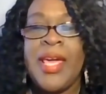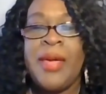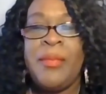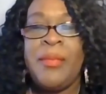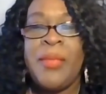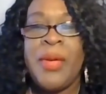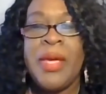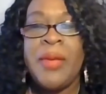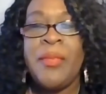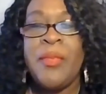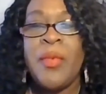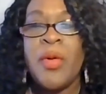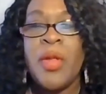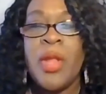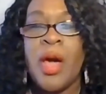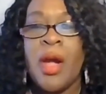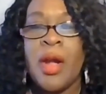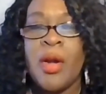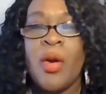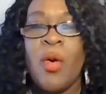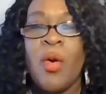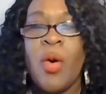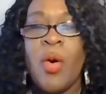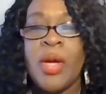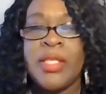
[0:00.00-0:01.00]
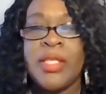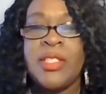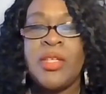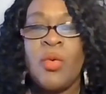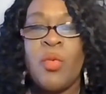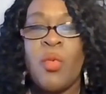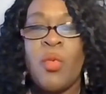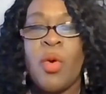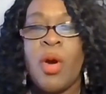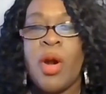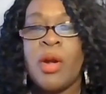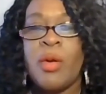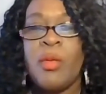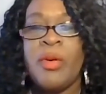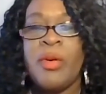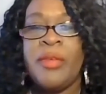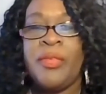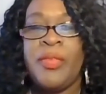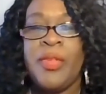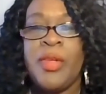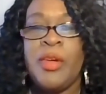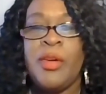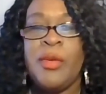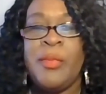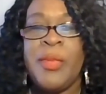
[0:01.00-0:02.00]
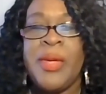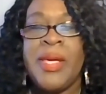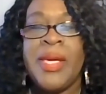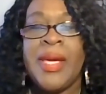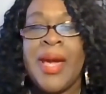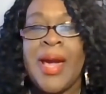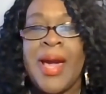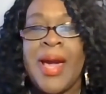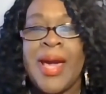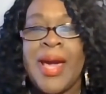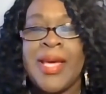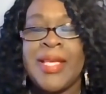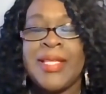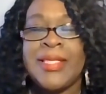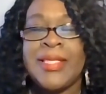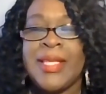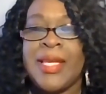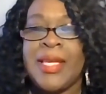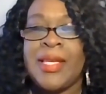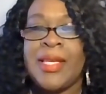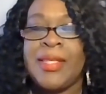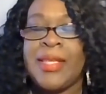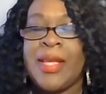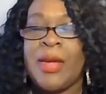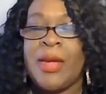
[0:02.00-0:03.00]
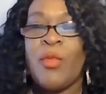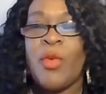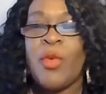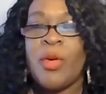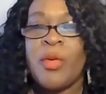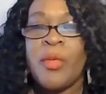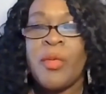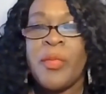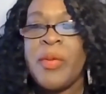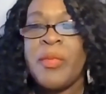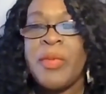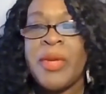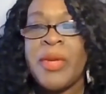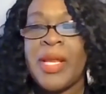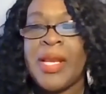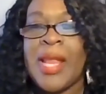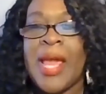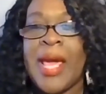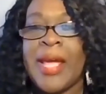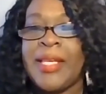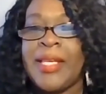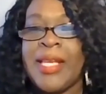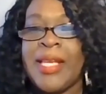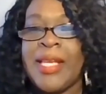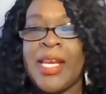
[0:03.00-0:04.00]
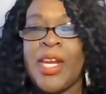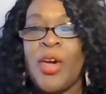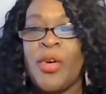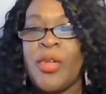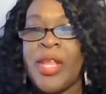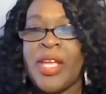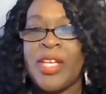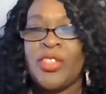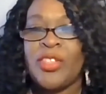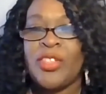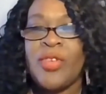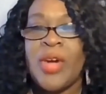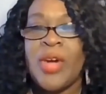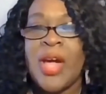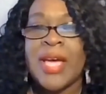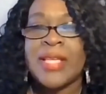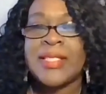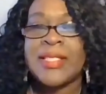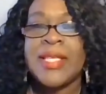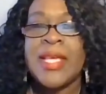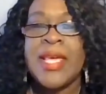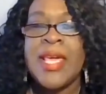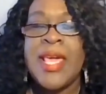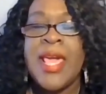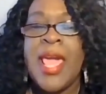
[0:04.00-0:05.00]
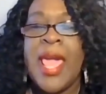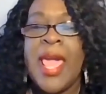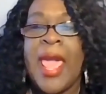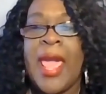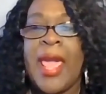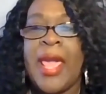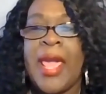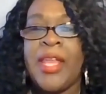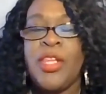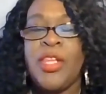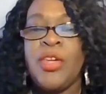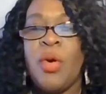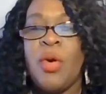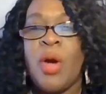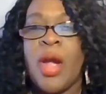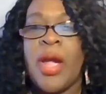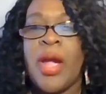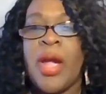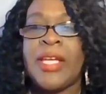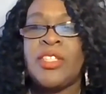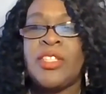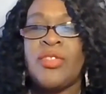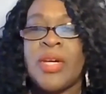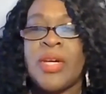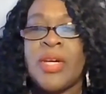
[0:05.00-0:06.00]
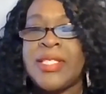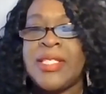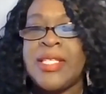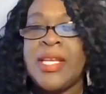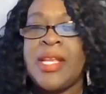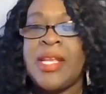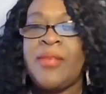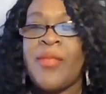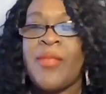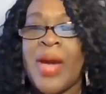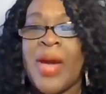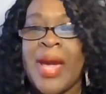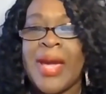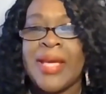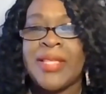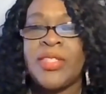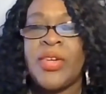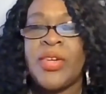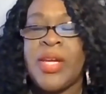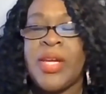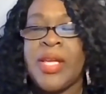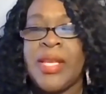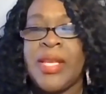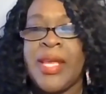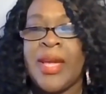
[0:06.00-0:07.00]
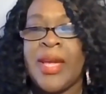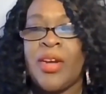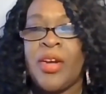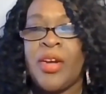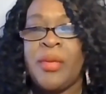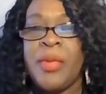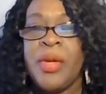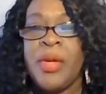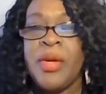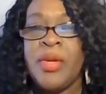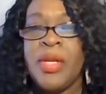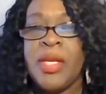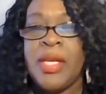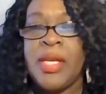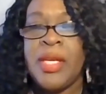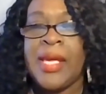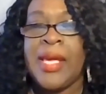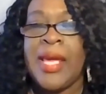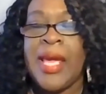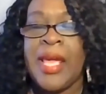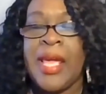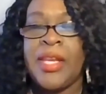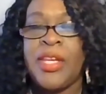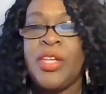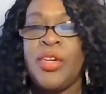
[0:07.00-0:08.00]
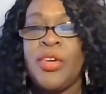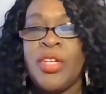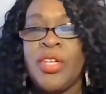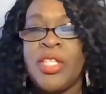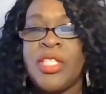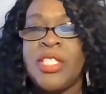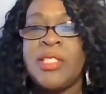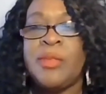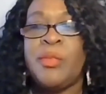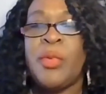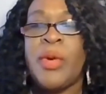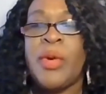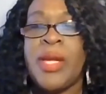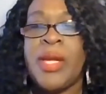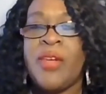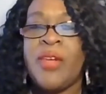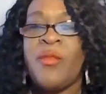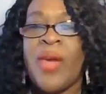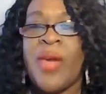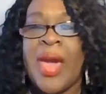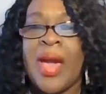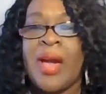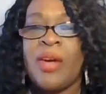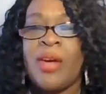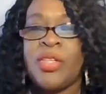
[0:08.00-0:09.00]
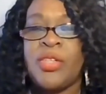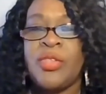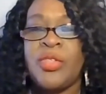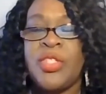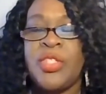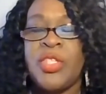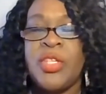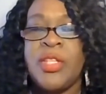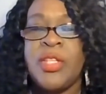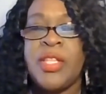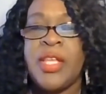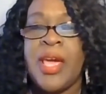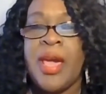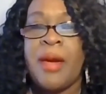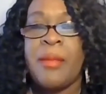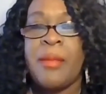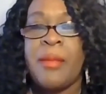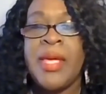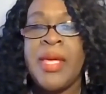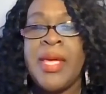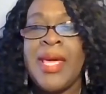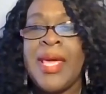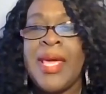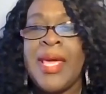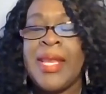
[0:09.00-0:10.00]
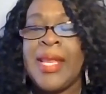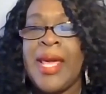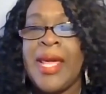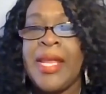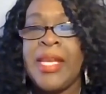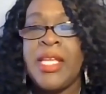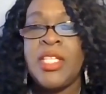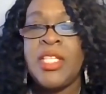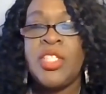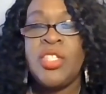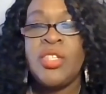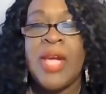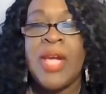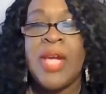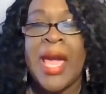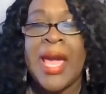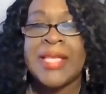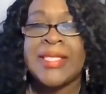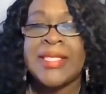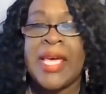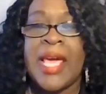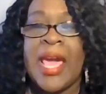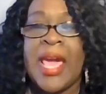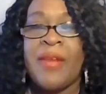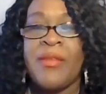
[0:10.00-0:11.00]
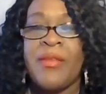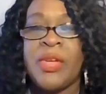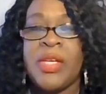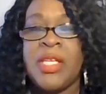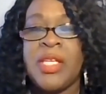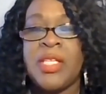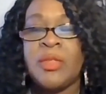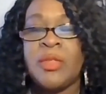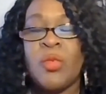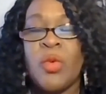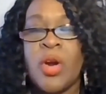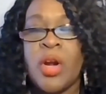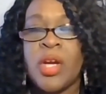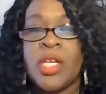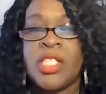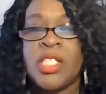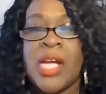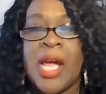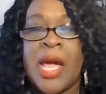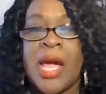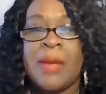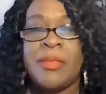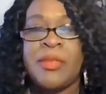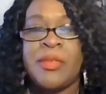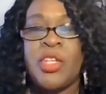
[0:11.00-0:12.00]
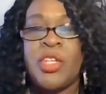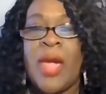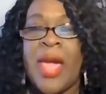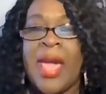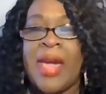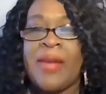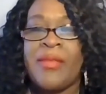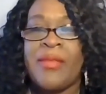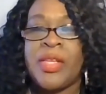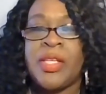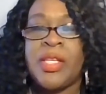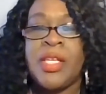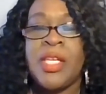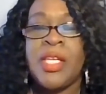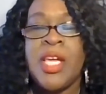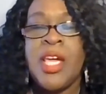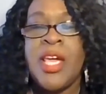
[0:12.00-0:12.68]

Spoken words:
People are going to work with you because they work with people they like, they know, they trust. And you are a trusted advisor in their community, and you're just bringing value to them. Ladies, you guys are having these workshops, you're having